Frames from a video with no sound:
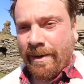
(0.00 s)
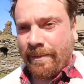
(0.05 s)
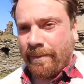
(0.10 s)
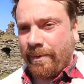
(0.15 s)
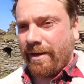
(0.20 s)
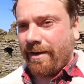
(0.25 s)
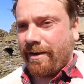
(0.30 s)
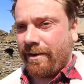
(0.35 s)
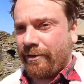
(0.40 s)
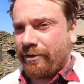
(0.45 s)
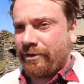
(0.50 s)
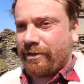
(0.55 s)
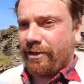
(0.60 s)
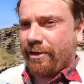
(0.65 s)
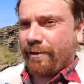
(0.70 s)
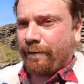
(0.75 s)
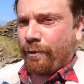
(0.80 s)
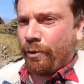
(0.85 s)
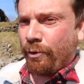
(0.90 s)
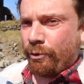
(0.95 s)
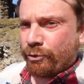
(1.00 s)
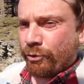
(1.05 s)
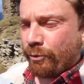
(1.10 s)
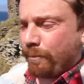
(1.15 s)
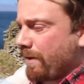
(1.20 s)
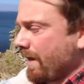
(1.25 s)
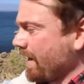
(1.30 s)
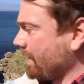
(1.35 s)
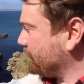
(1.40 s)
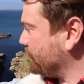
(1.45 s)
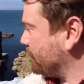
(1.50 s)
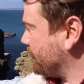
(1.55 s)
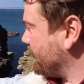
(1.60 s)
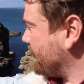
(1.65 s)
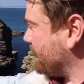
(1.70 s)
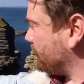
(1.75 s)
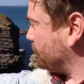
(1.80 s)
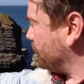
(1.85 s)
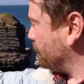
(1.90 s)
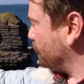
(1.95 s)
up here, there's a lot of coastal paths you can
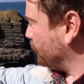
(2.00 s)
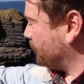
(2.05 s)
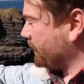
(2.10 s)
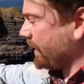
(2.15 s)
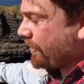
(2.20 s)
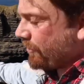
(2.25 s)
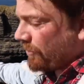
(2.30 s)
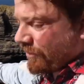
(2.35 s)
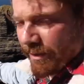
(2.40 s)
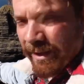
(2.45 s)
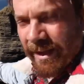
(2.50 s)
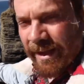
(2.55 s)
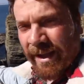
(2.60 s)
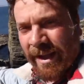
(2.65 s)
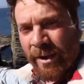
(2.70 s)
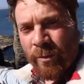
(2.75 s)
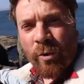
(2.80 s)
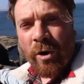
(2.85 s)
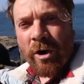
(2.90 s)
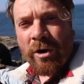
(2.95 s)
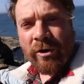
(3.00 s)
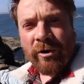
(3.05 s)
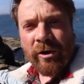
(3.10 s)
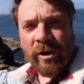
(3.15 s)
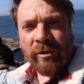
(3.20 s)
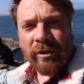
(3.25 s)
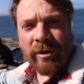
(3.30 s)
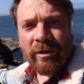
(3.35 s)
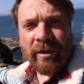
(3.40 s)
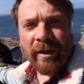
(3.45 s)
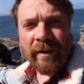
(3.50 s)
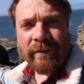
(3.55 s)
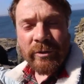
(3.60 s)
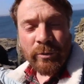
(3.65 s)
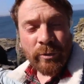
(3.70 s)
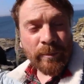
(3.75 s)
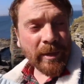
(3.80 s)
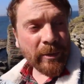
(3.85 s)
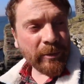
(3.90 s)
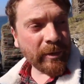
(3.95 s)
actually go down and walk around the cliffs. It
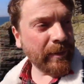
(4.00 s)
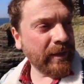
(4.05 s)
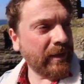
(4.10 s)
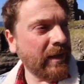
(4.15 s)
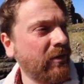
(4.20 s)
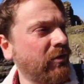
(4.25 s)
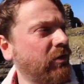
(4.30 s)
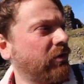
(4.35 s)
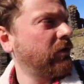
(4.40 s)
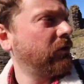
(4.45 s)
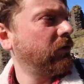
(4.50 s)
would be a wee bit dangerous to